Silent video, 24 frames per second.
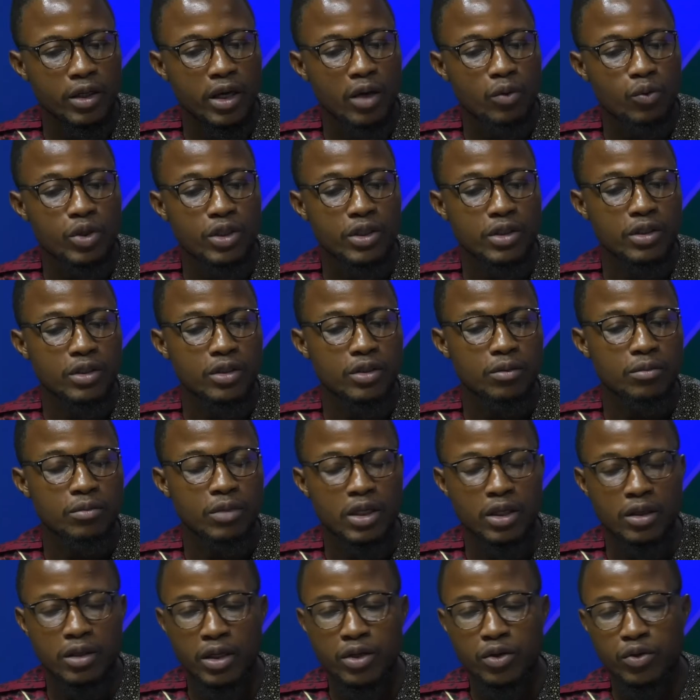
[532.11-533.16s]
their wishes
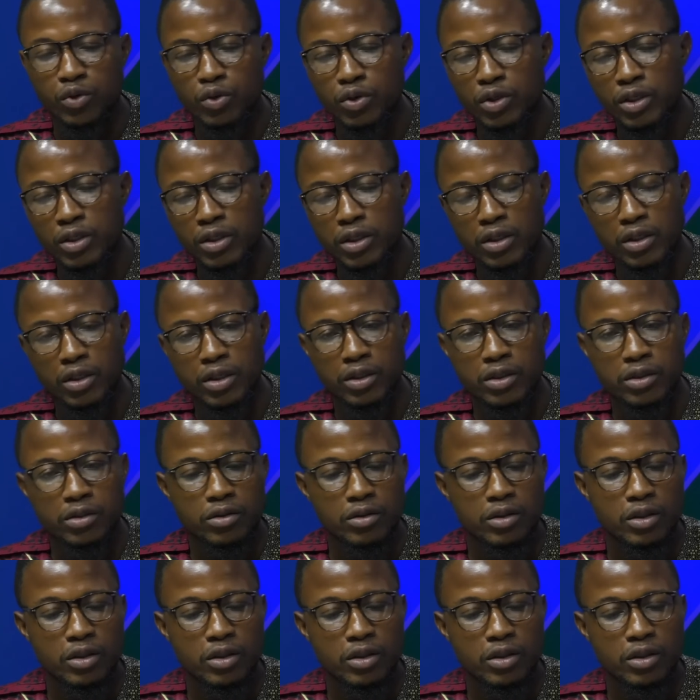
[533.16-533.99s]
by ensuring that they,